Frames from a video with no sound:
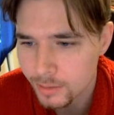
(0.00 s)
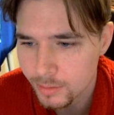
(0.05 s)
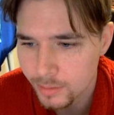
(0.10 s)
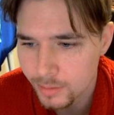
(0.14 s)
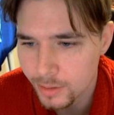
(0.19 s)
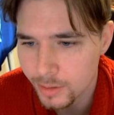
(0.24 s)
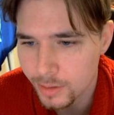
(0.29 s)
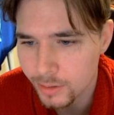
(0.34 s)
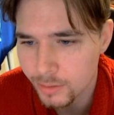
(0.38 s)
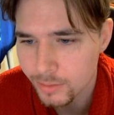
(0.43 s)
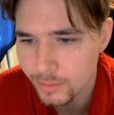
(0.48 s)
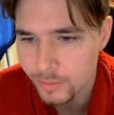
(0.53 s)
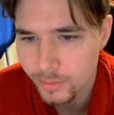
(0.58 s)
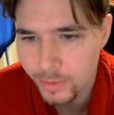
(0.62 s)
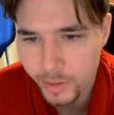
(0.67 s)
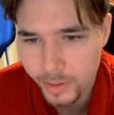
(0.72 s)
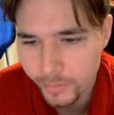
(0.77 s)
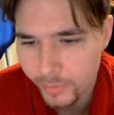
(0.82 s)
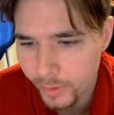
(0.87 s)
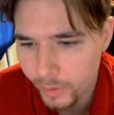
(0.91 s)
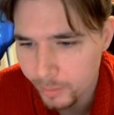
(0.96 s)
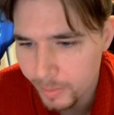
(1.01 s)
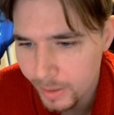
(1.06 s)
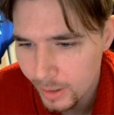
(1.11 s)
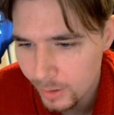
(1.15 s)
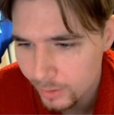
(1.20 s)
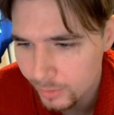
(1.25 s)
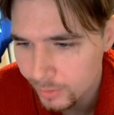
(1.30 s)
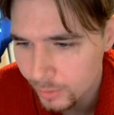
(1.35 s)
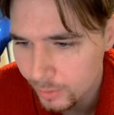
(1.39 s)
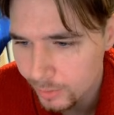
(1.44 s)
you know, very, very
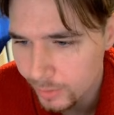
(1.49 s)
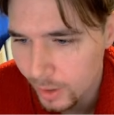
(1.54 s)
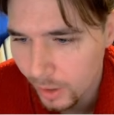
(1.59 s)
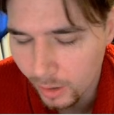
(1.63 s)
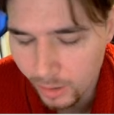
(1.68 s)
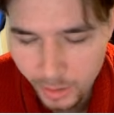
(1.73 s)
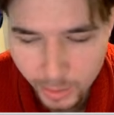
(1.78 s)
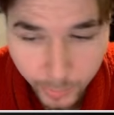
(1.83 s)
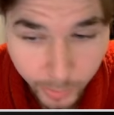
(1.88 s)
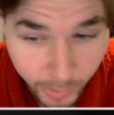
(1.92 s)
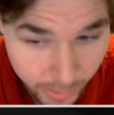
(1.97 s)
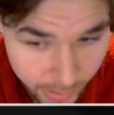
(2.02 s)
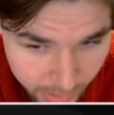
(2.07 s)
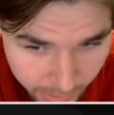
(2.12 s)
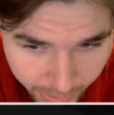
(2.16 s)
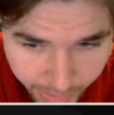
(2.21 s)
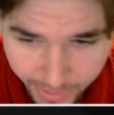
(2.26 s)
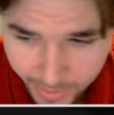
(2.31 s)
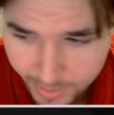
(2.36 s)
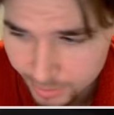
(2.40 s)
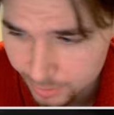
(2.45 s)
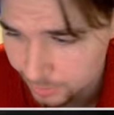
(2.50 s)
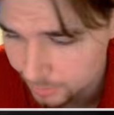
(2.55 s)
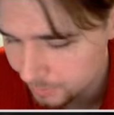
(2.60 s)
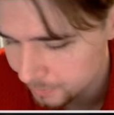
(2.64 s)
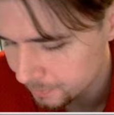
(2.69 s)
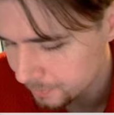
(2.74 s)
powerful, not allowing us to castle.